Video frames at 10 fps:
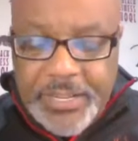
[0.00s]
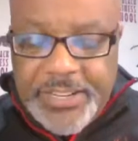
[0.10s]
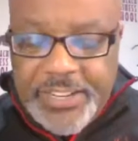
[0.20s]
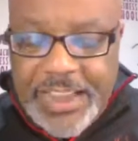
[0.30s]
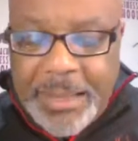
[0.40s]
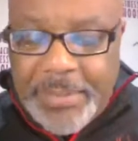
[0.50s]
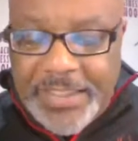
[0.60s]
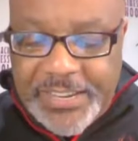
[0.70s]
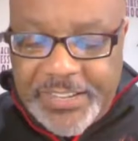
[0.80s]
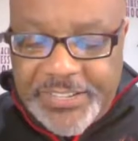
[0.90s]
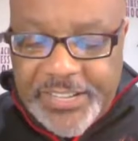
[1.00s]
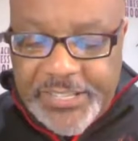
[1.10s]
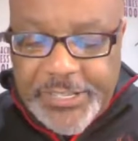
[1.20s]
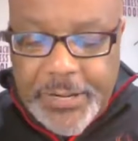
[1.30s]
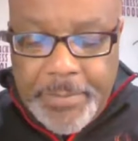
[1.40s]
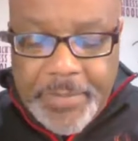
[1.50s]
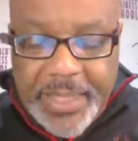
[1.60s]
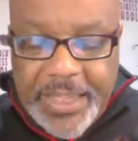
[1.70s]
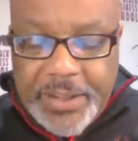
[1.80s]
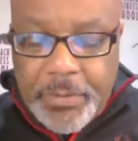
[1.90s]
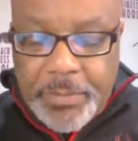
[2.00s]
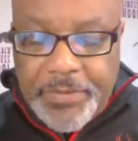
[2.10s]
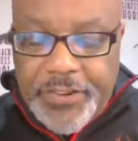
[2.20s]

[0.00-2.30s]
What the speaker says: it did not make any sense and it will be